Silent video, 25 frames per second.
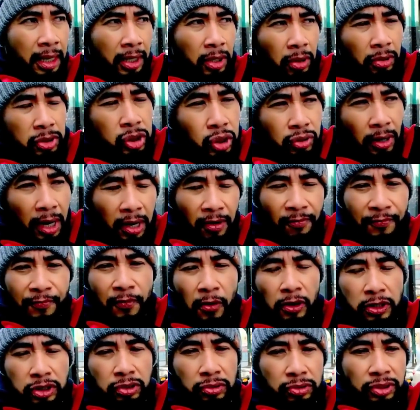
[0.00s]
Don't try to
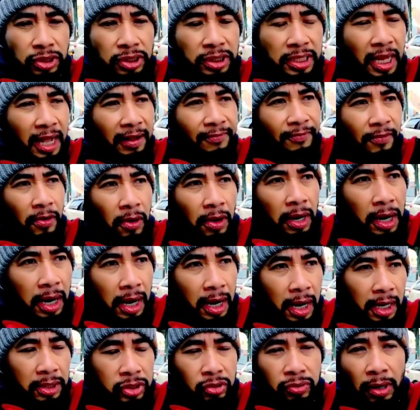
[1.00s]
force yourself or
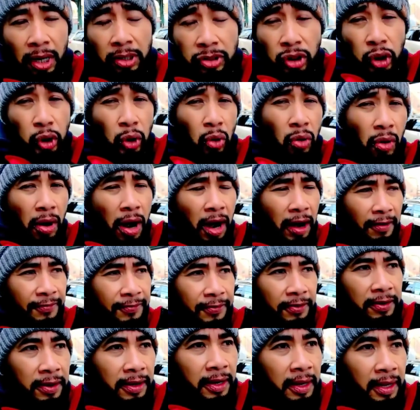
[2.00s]
try to show off.
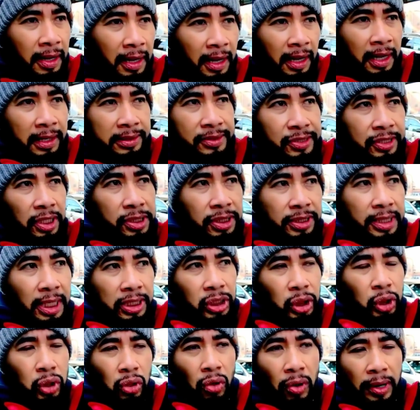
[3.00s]
Just
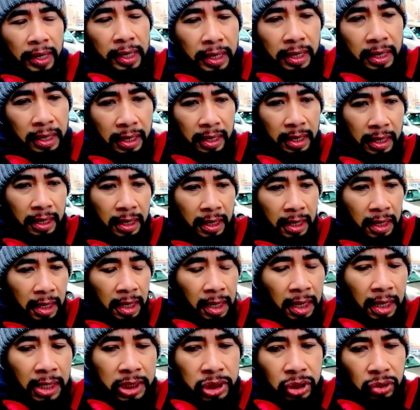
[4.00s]
enjoy it.
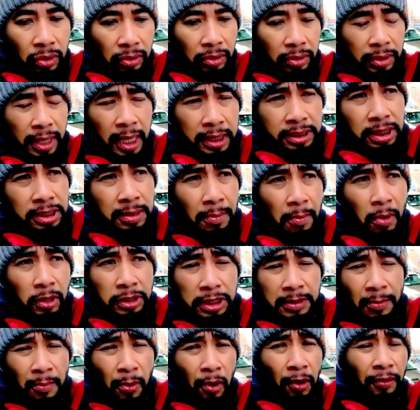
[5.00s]
So that's the
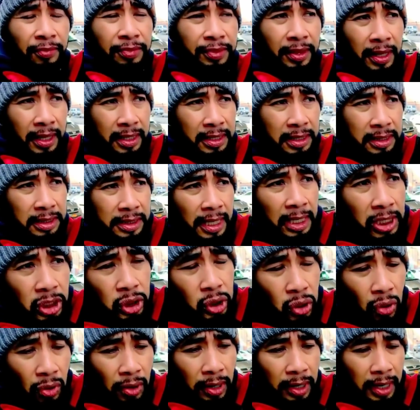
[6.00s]
most important thing. Just
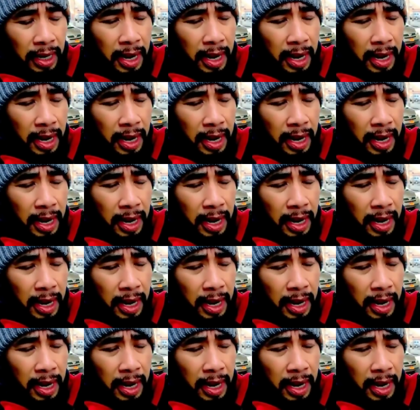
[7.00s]
enjoy it